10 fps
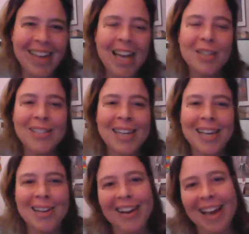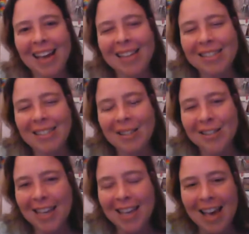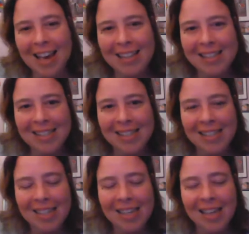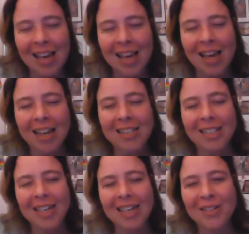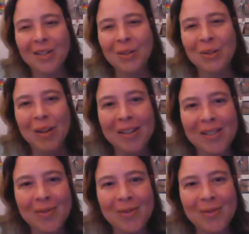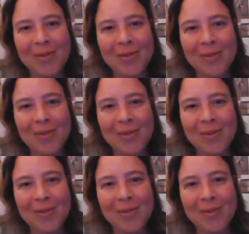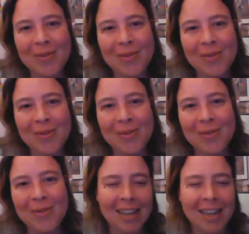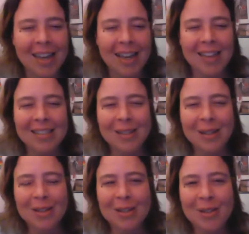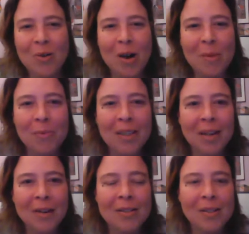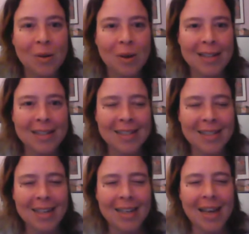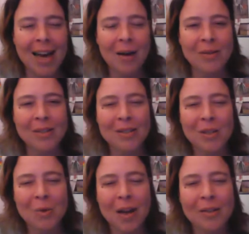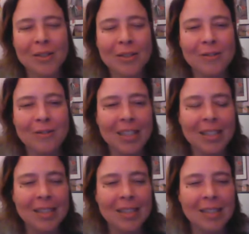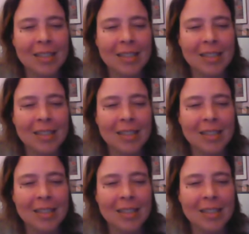And you take her hands and you say yes. And together you transform into this beautiful light that starts to go up the earth's crust and out, surround your feet.